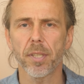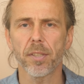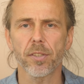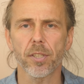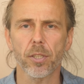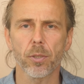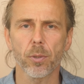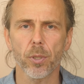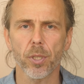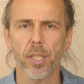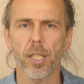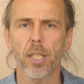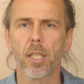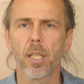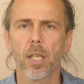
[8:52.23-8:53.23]

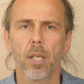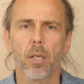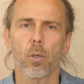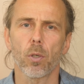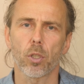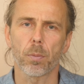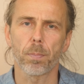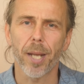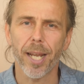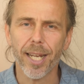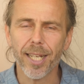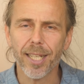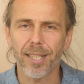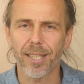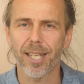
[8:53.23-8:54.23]
insecurity or
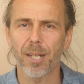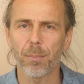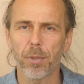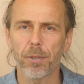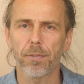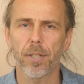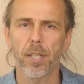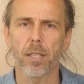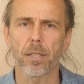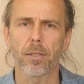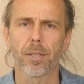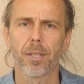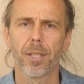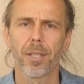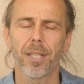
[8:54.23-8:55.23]
pain can be felt.